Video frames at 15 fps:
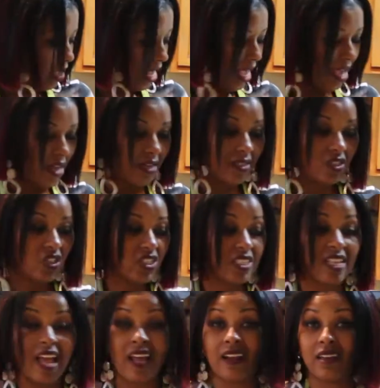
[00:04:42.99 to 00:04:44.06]
And it's just
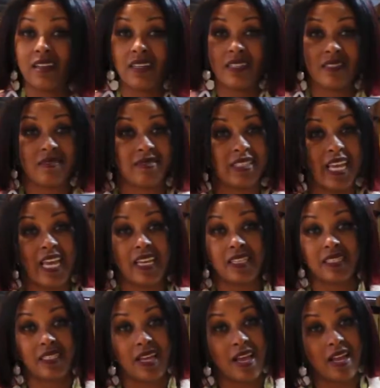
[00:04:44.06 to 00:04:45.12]
not a good
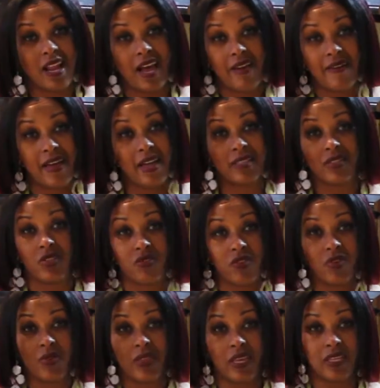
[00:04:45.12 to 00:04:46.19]
taste, and I've had to
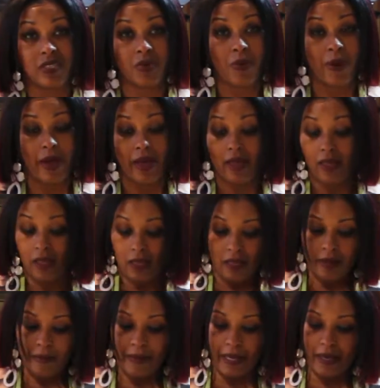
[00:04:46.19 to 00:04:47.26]
throw things away
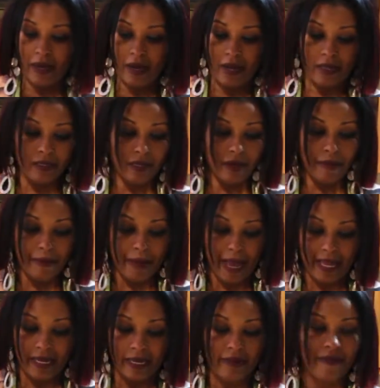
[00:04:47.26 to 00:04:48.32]
because
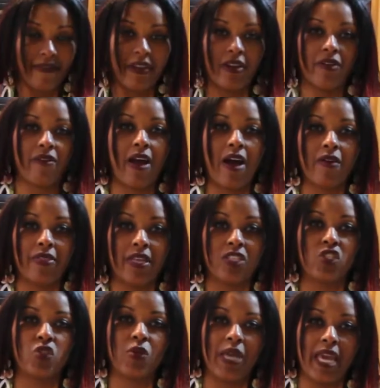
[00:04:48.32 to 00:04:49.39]
I didn't figure out
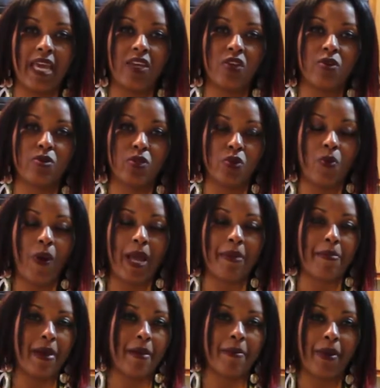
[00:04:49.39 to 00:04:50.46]
that you can't use the white
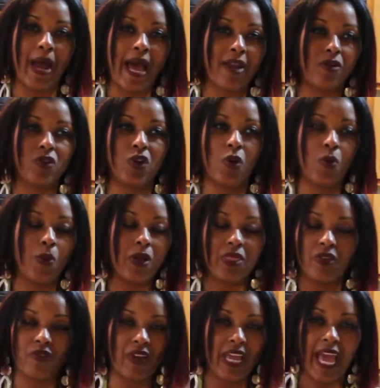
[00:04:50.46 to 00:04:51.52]
pepper. I don't know what
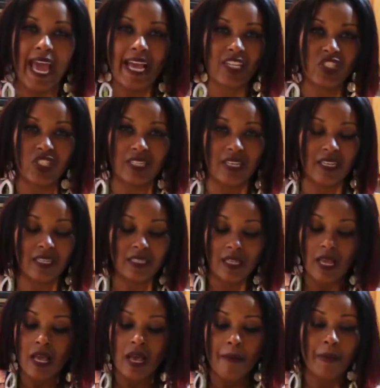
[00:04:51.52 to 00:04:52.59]
the reaction is,
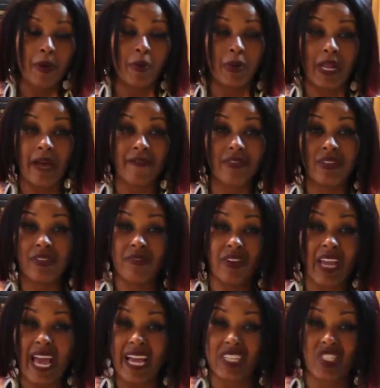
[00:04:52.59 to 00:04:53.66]
but whatever the
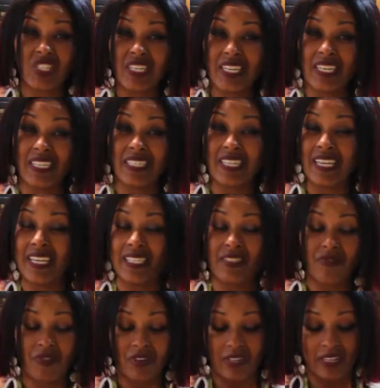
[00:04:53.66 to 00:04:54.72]
reaction is, it's
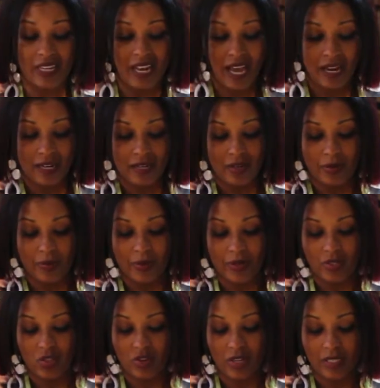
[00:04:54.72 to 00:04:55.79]
really not a good one.
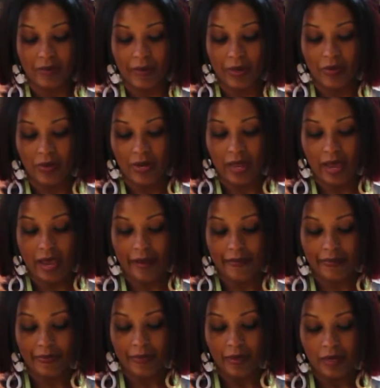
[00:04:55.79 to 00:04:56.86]
Trust me on that.
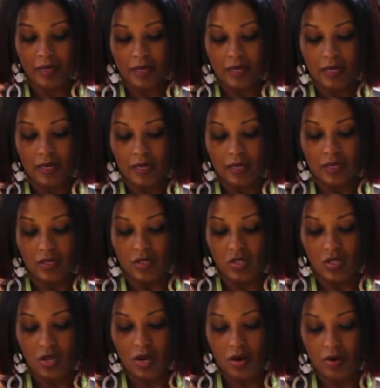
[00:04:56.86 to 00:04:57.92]

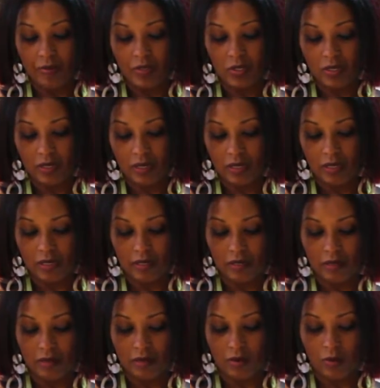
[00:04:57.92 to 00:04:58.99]
So I'm just gonna,
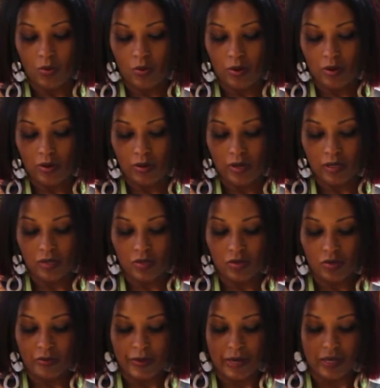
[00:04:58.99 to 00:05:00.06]
whoa, that's that's
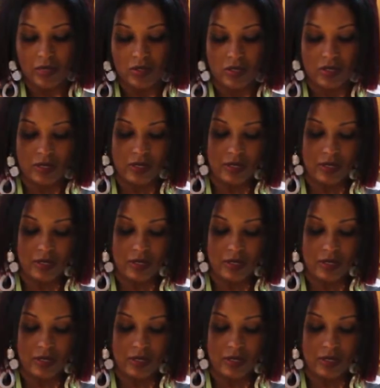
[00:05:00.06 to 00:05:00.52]
too much.